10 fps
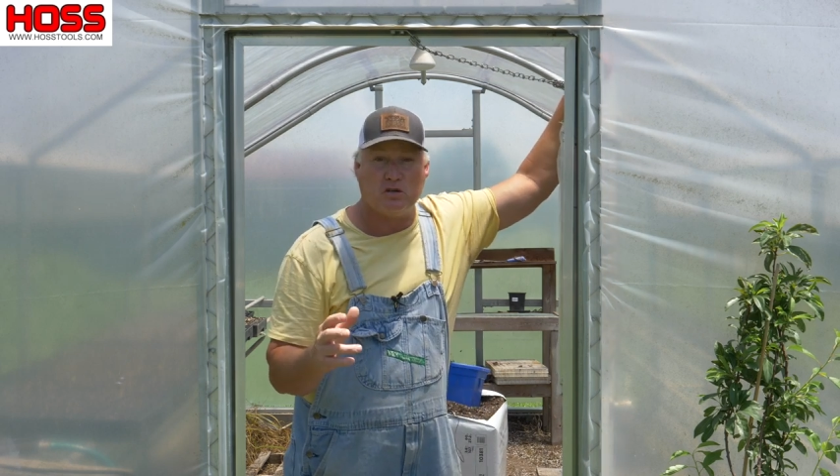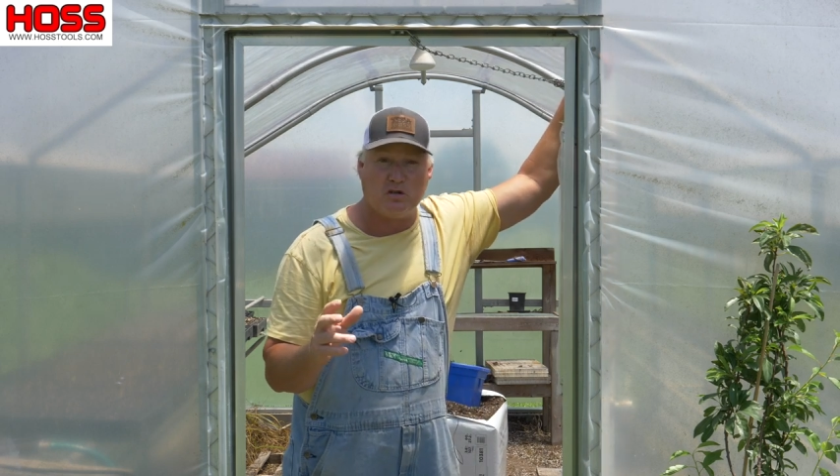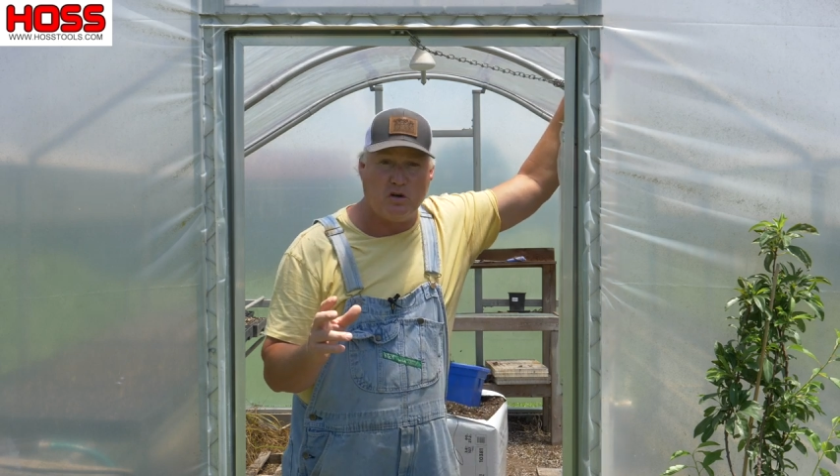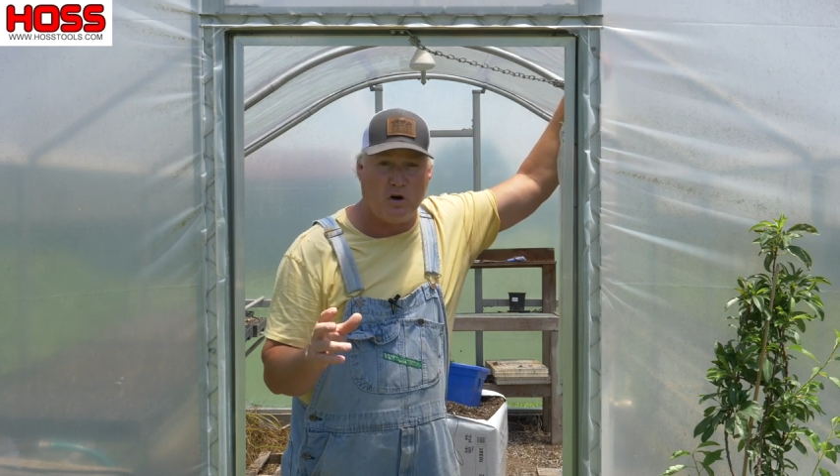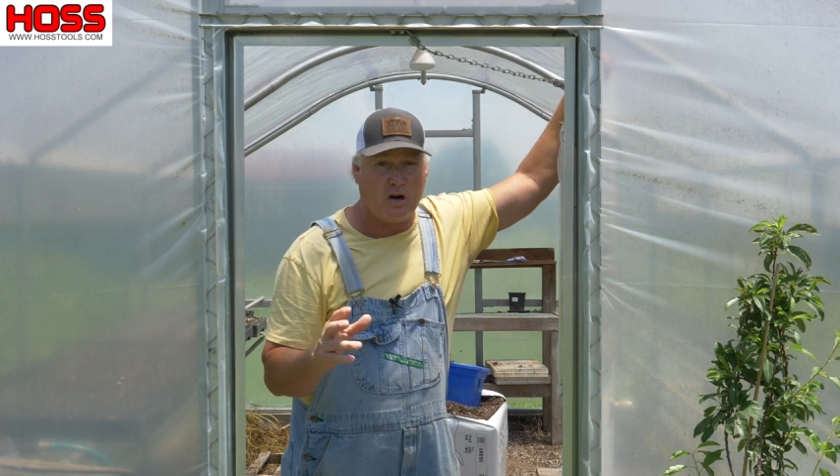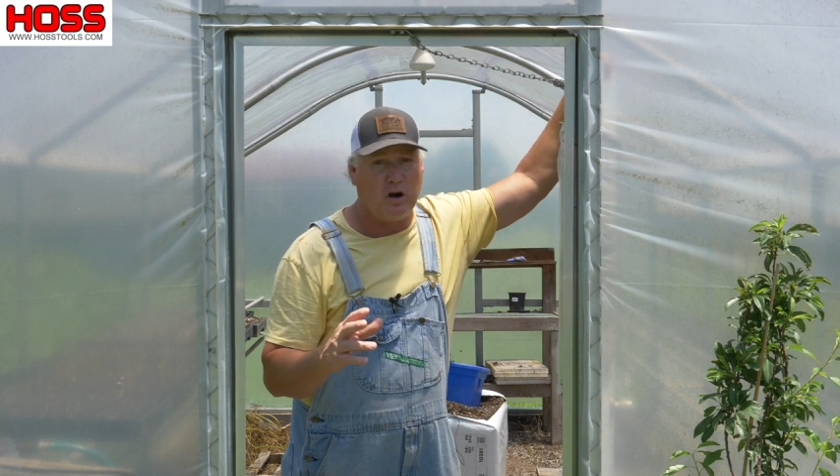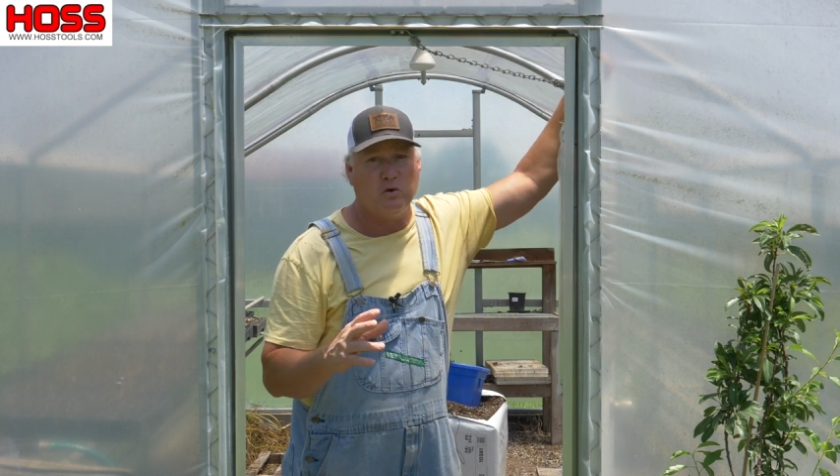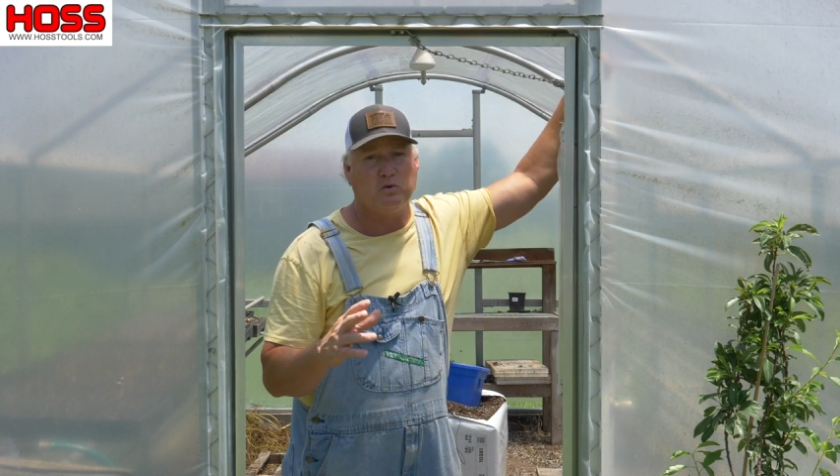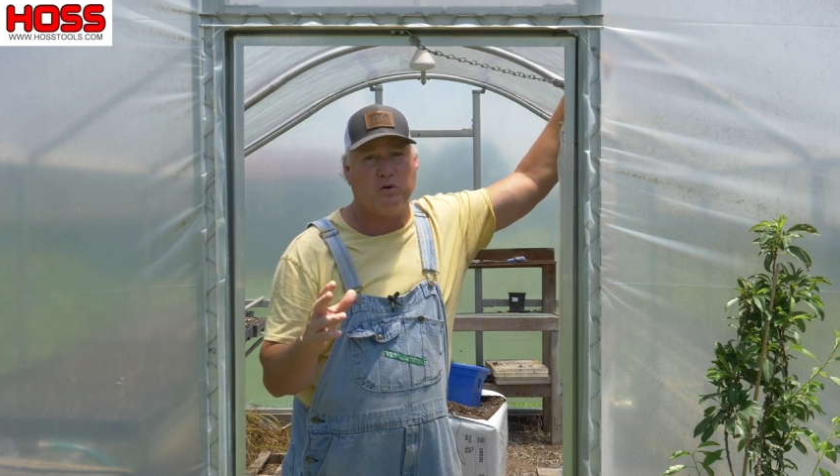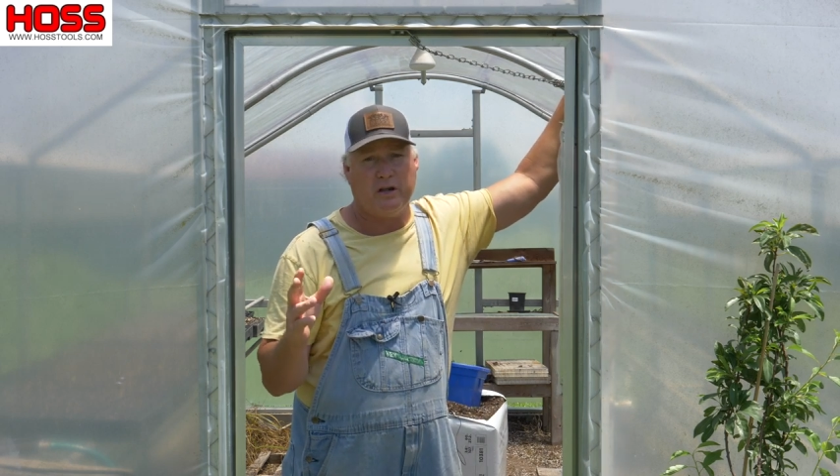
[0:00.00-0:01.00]
to start our
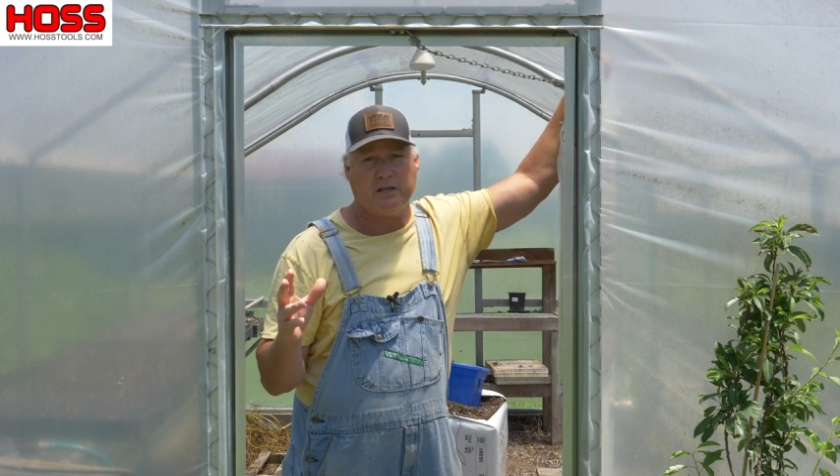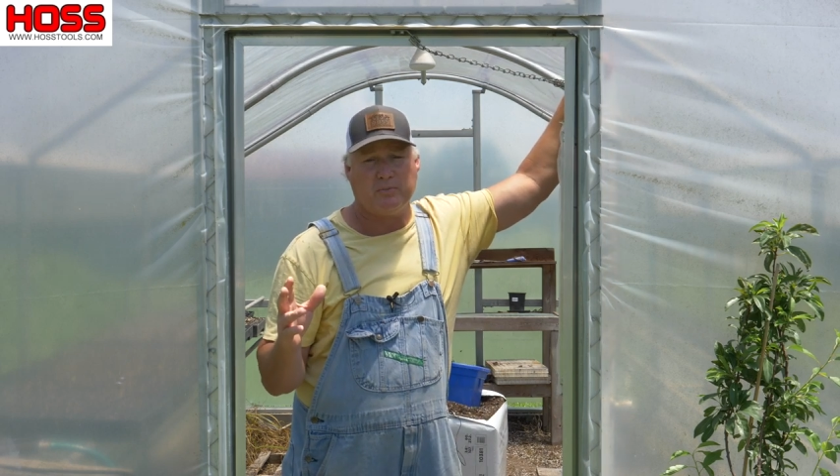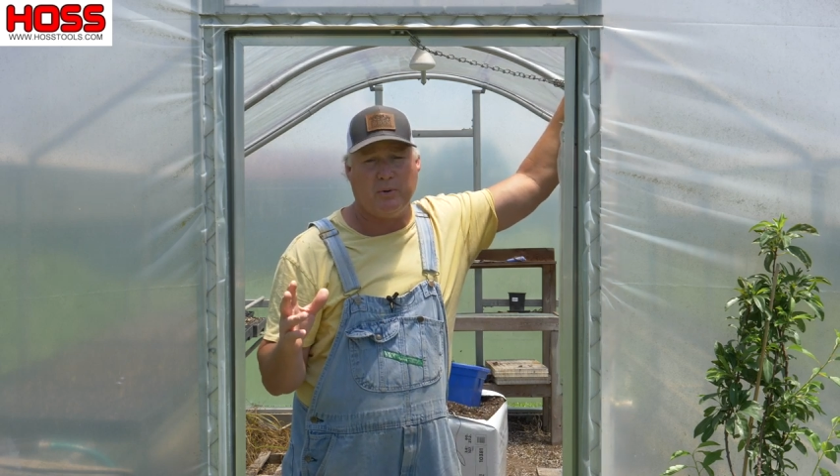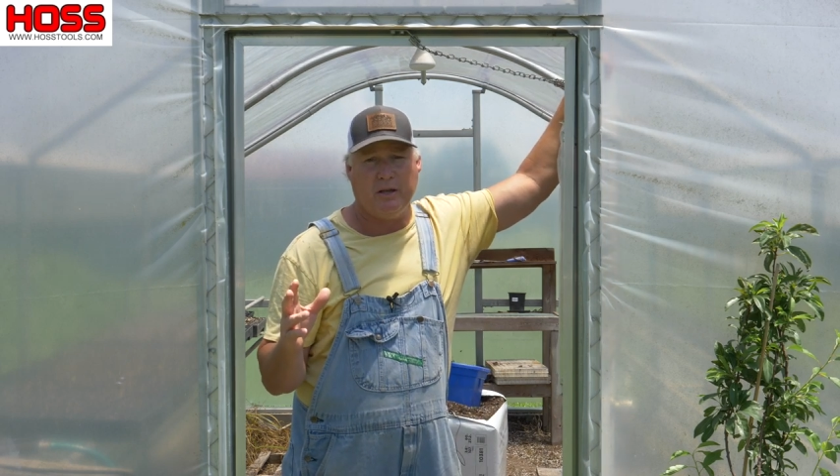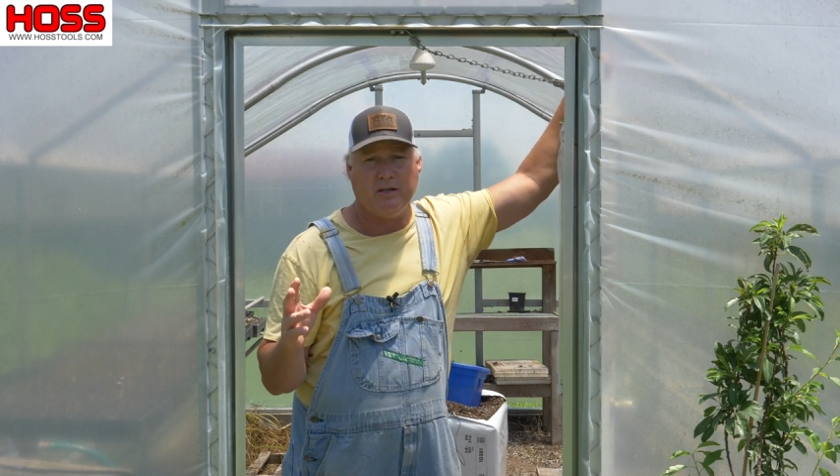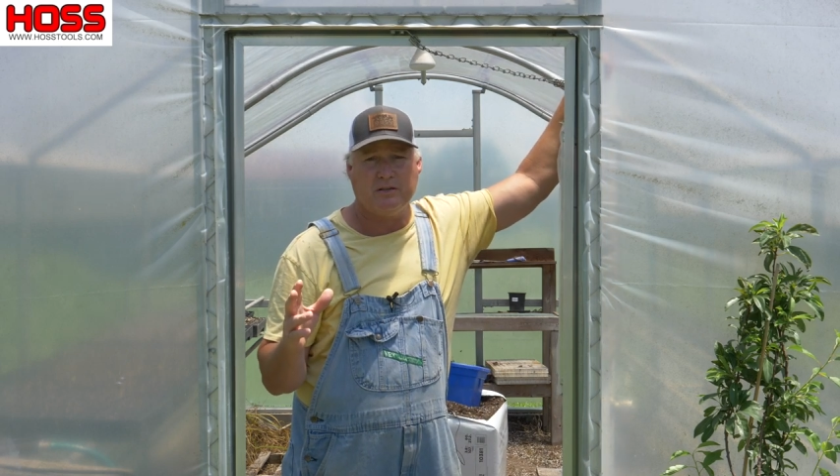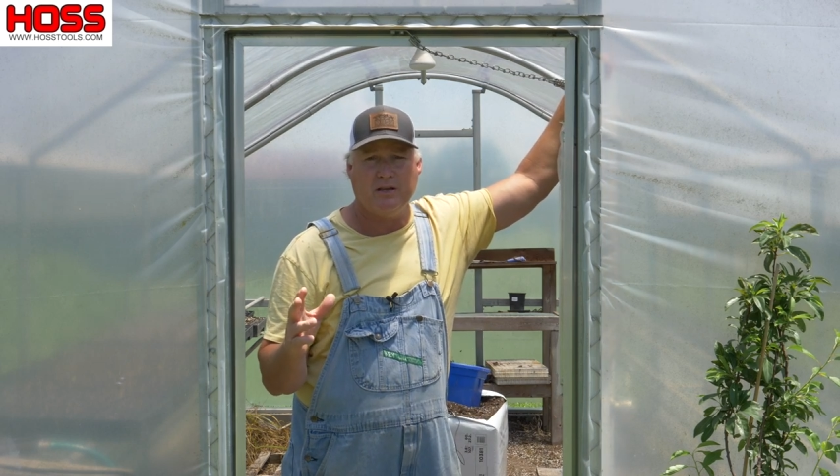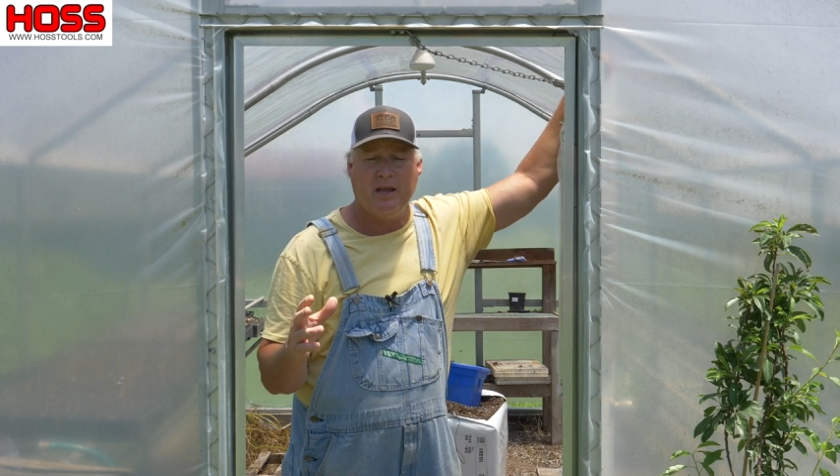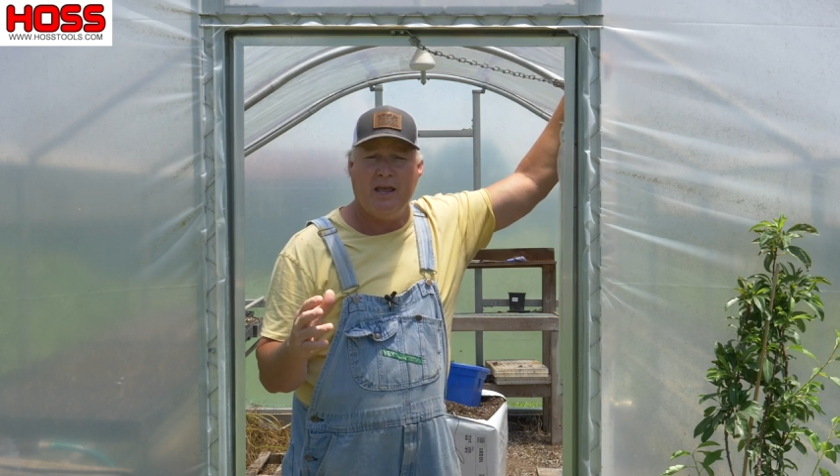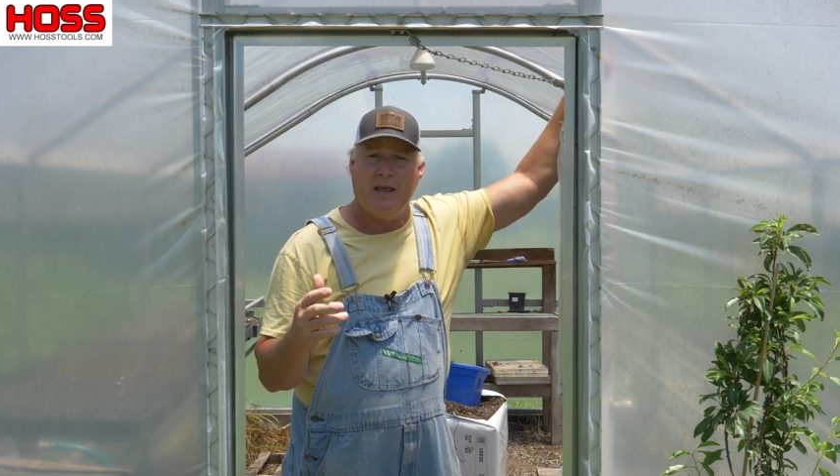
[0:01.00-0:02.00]
own transplants.